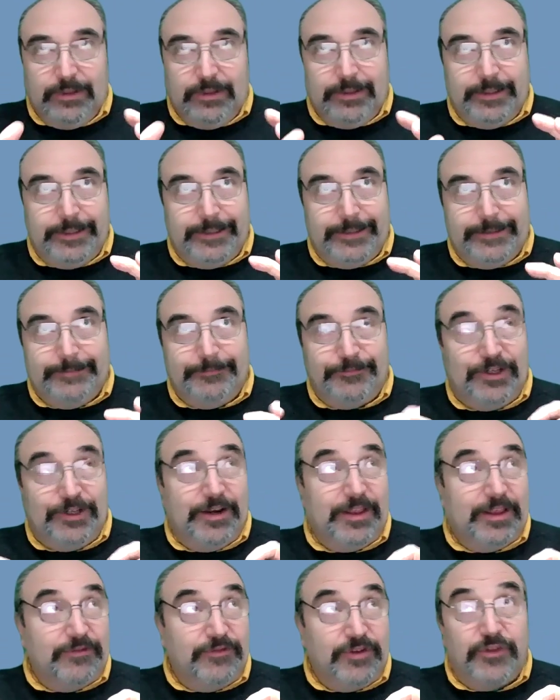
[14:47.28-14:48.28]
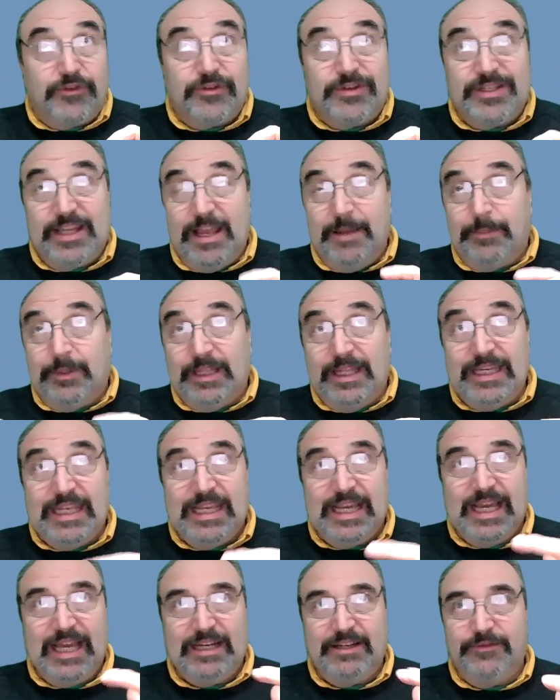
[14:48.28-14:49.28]
I'm trying to think of another example, any
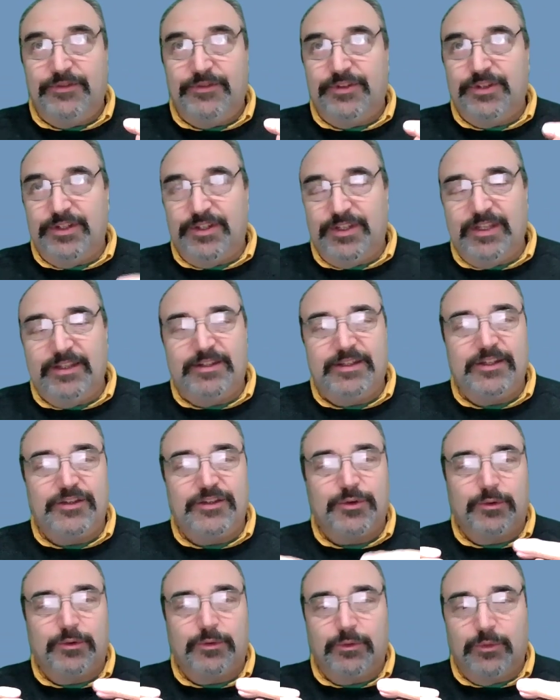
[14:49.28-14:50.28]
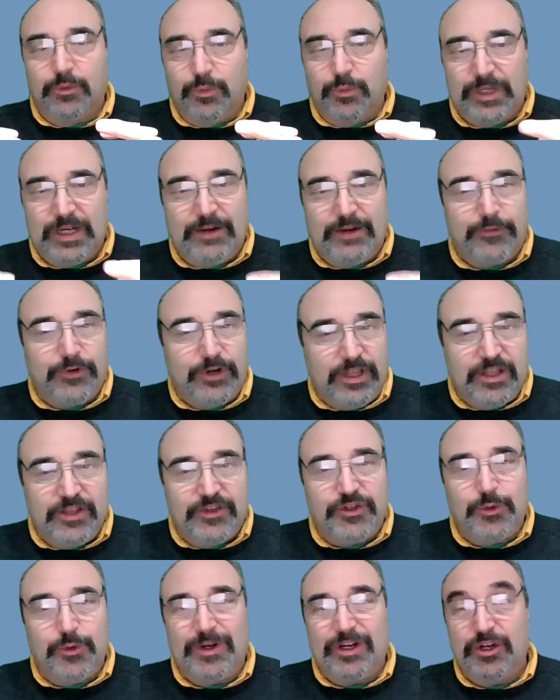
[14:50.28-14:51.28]
kind of statistics or whatever it
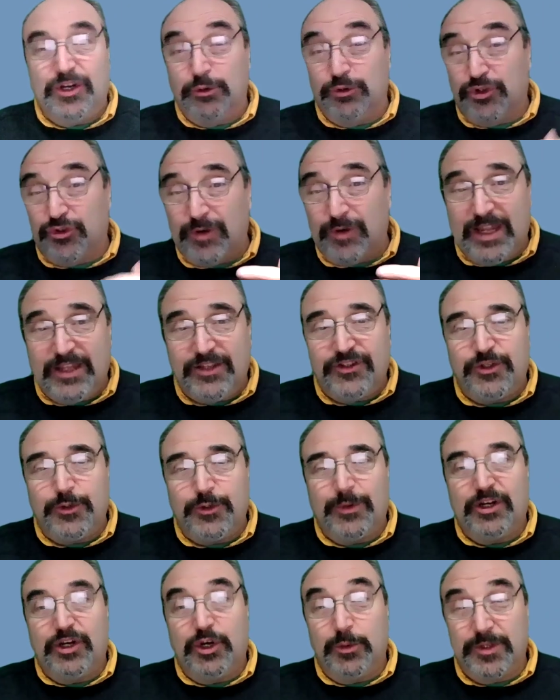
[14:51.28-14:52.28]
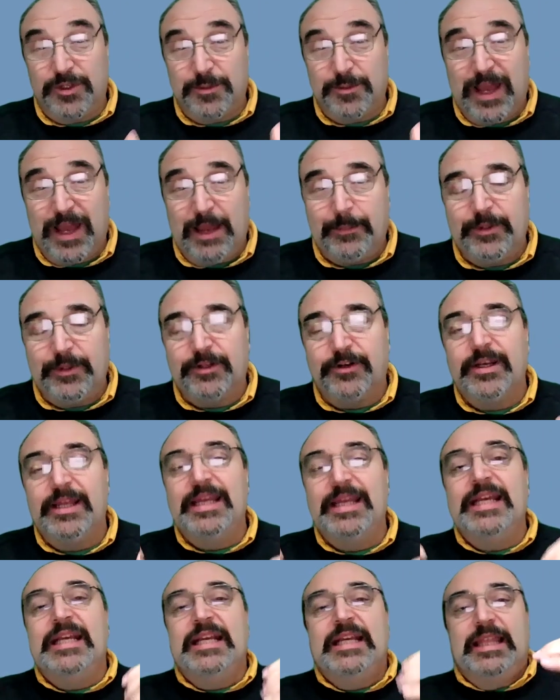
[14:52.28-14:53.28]
is, you want to know trends, you want to know what's popular,
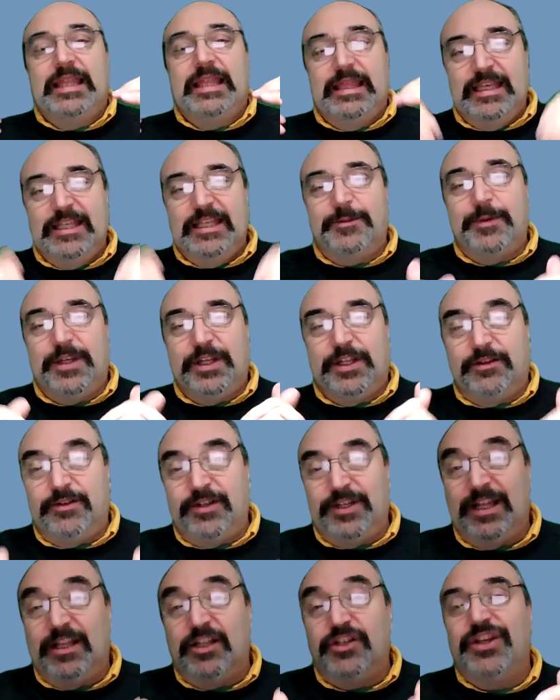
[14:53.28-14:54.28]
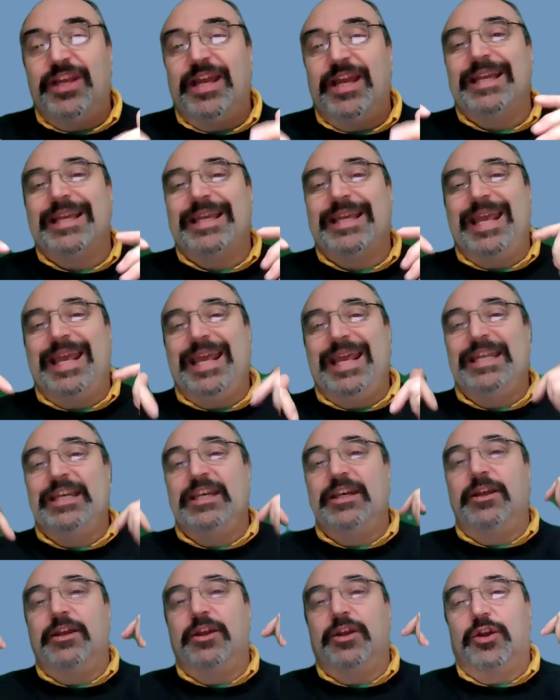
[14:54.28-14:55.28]
this particular Intellichat
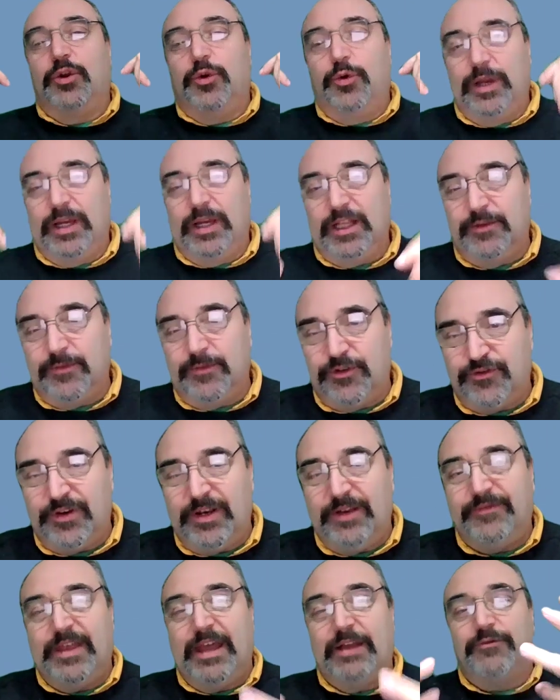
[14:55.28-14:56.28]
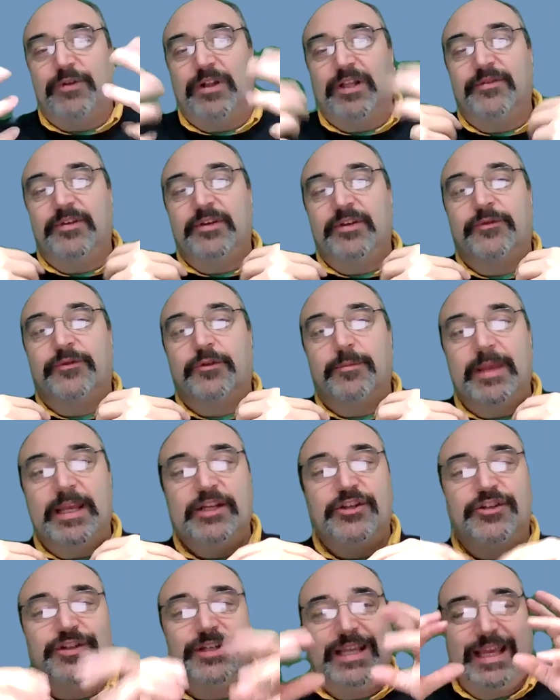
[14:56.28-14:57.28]
can quickly retrieve that relevant
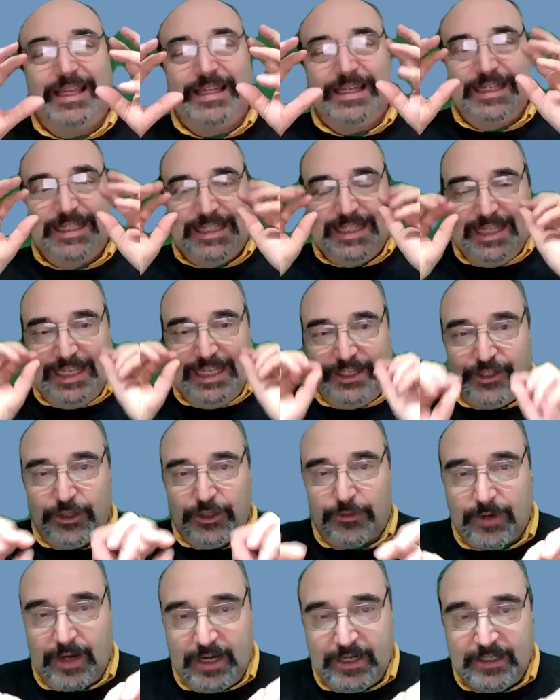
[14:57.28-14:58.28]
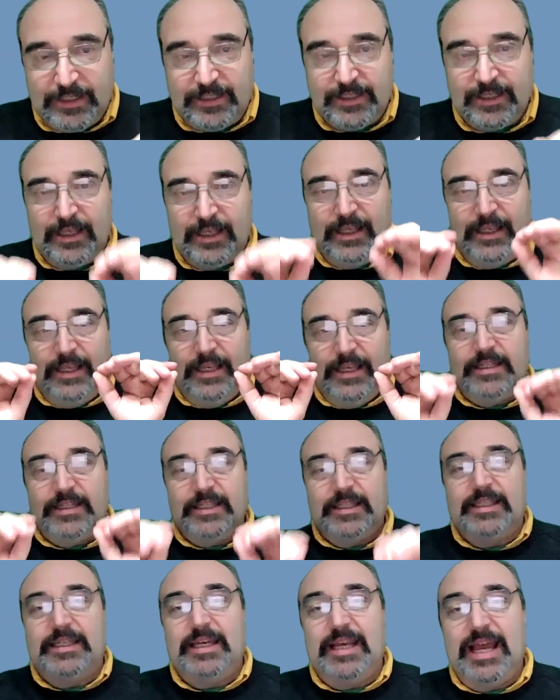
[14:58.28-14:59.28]
information and it is integrated into
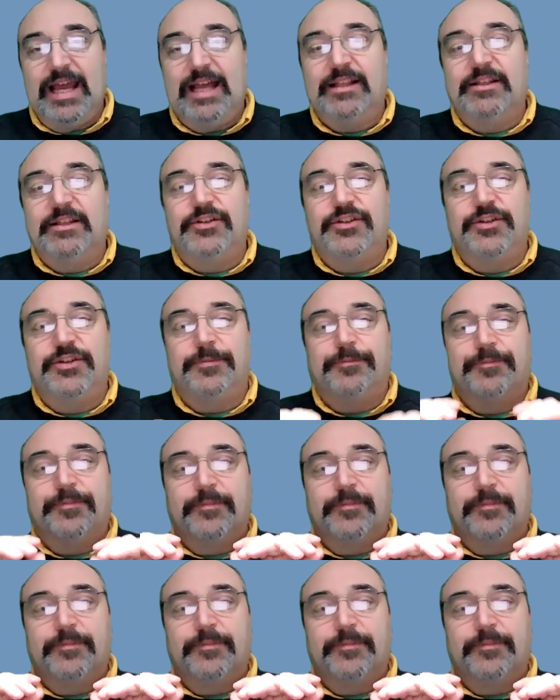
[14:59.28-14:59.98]
the knowledge